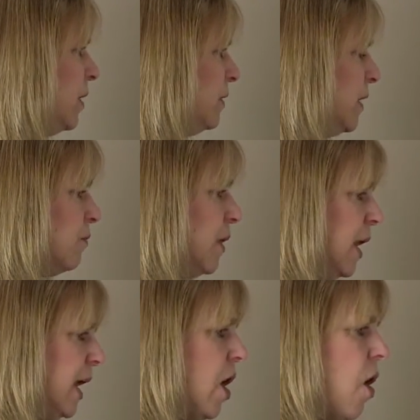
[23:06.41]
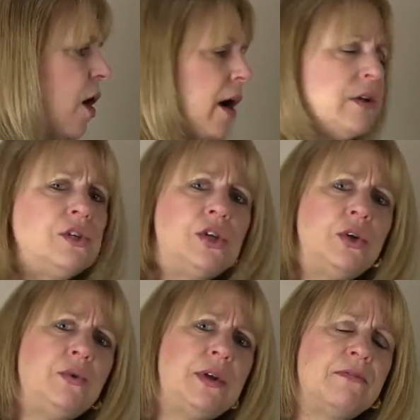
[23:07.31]
there really are
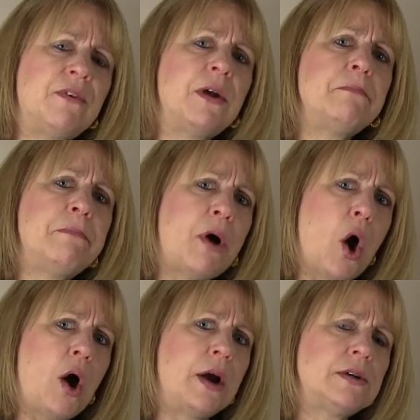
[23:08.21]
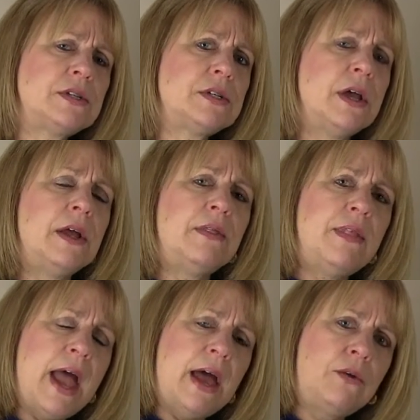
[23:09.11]
two different parts
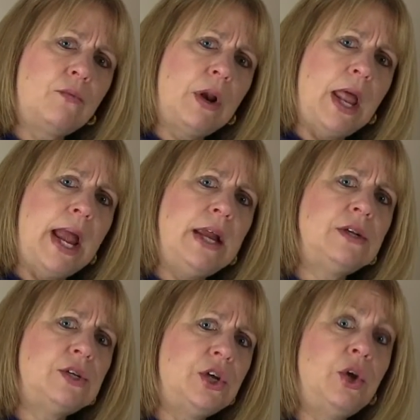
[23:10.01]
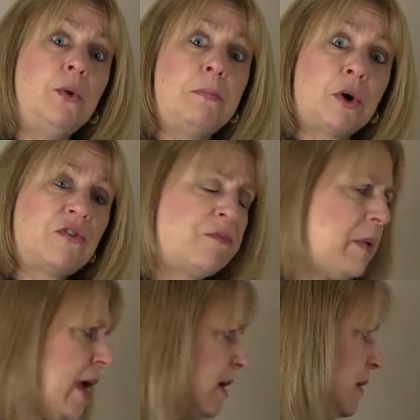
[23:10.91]
that relate to
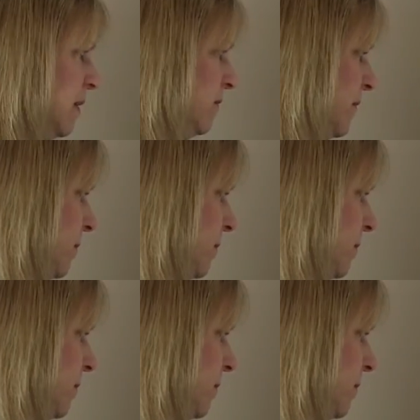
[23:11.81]
perspective.